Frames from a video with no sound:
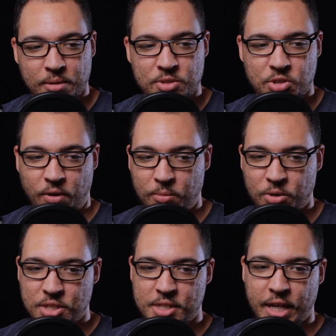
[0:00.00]
Screen
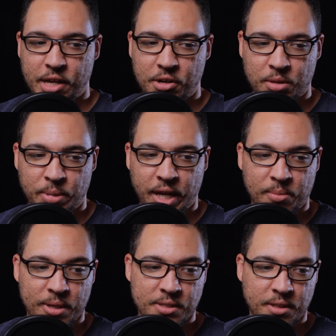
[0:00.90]
would just take out all the
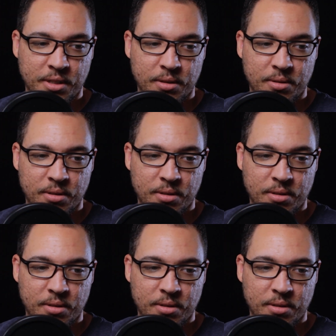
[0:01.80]
black, basically.